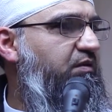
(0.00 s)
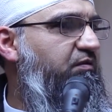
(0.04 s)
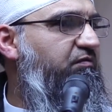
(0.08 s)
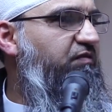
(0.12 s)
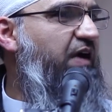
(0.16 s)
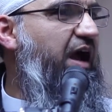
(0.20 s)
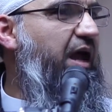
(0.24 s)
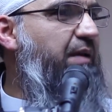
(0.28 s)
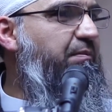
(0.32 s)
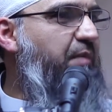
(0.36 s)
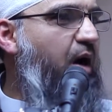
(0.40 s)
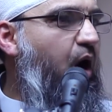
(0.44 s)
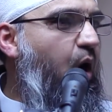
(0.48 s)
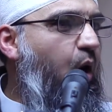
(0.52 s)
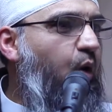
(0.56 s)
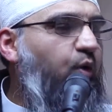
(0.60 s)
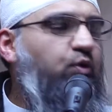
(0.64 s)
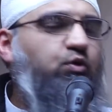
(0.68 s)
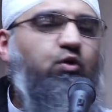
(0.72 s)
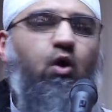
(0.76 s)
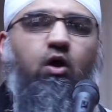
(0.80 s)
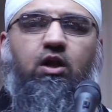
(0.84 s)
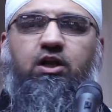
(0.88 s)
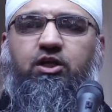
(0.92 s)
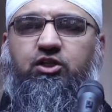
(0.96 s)
via my
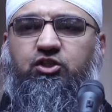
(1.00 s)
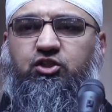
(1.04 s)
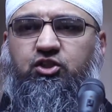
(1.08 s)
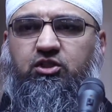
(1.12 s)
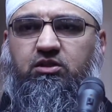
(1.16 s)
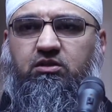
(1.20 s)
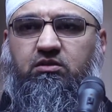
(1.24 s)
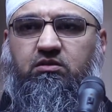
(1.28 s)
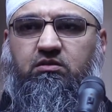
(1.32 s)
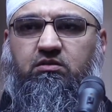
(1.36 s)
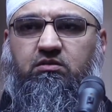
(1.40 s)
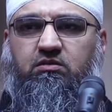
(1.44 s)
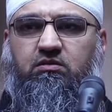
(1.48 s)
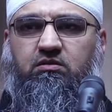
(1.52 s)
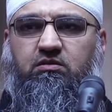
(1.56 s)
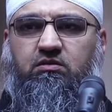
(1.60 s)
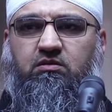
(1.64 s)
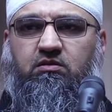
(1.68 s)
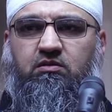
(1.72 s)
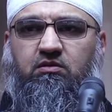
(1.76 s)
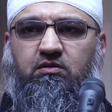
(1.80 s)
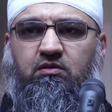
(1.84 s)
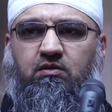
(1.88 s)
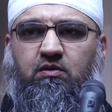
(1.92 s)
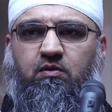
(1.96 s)
own knowledge,
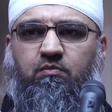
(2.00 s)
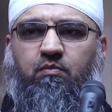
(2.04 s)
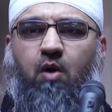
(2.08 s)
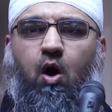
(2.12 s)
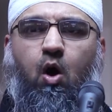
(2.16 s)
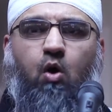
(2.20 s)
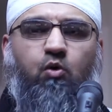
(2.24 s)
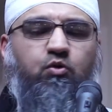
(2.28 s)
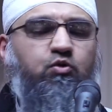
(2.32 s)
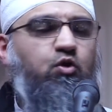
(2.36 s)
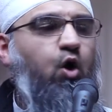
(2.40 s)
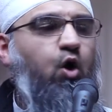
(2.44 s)
my own